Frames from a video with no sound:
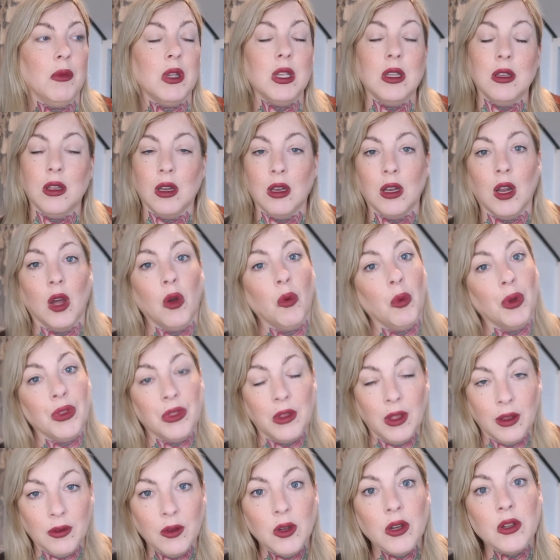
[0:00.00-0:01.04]
you know what
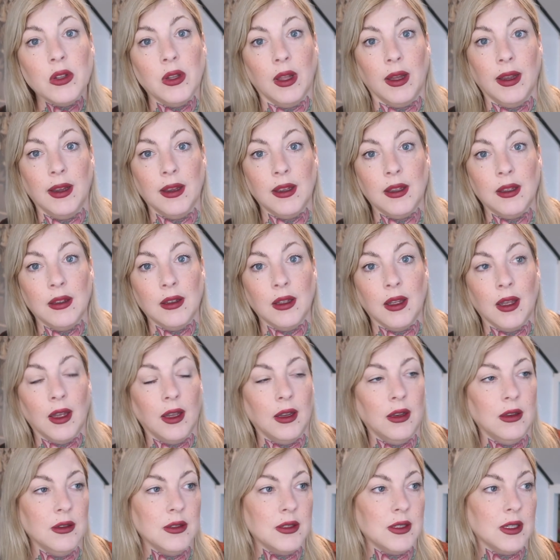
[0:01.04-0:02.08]
they look like,
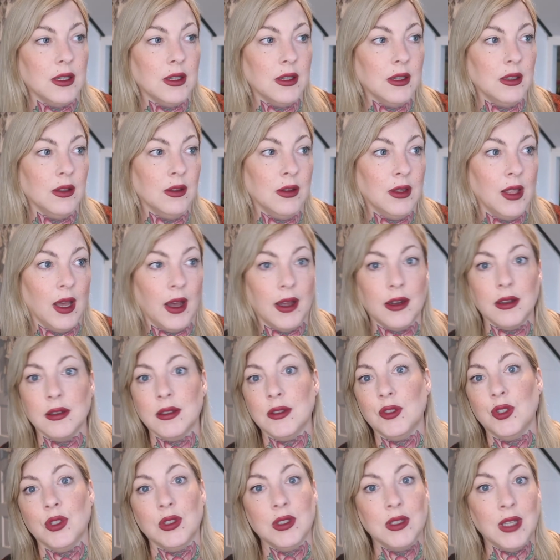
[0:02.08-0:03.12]
and that is
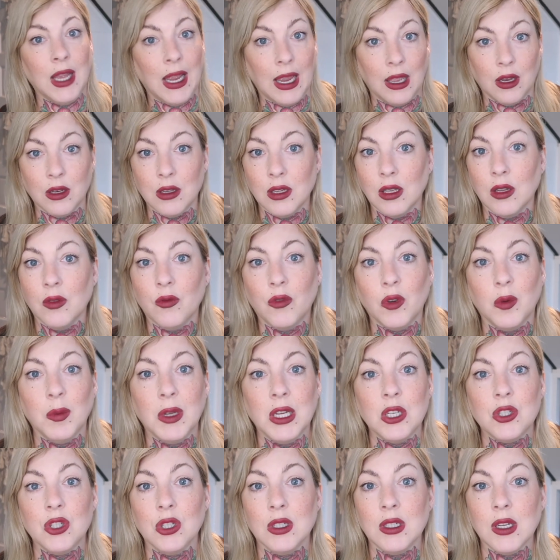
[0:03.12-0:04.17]
just handy
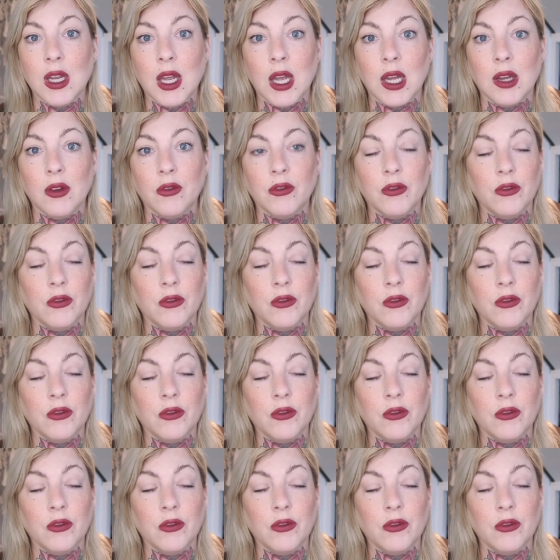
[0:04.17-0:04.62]
information to have.